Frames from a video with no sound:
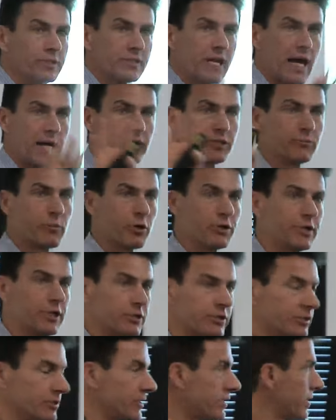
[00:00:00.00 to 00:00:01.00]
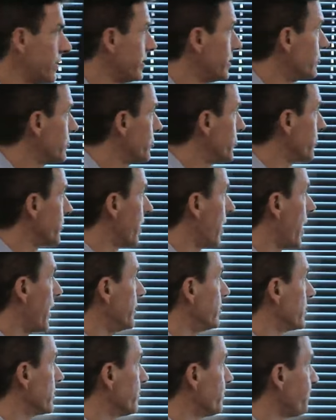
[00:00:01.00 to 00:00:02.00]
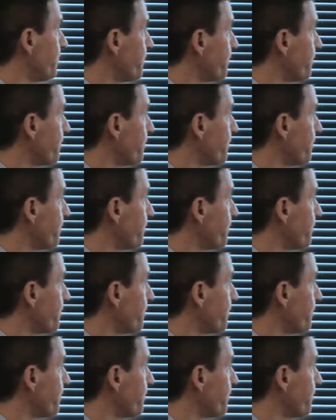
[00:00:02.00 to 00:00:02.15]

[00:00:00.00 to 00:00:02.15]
status partitions into these two kinds.